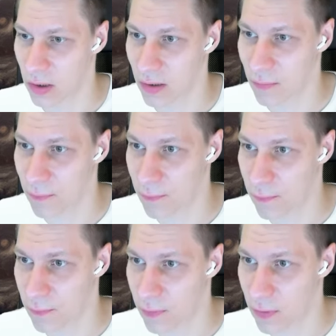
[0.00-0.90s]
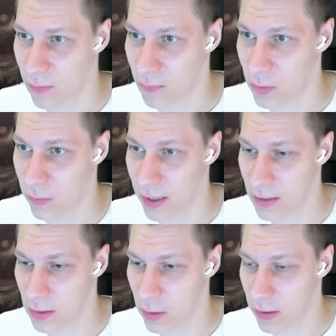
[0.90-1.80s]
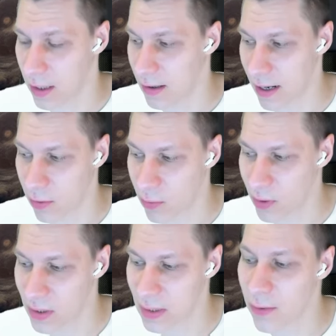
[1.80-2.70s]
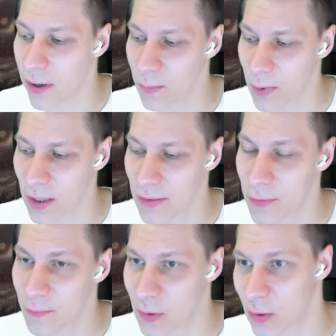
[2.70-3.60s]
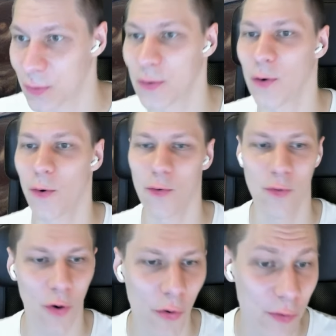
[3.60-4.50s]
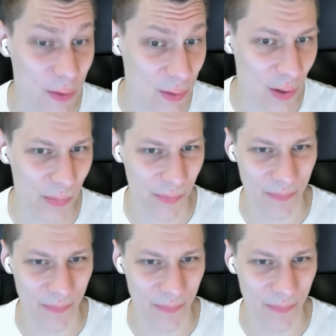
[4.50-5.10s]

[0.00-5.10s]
if we do that, okay, now it's correct behavior. We don't go over the top.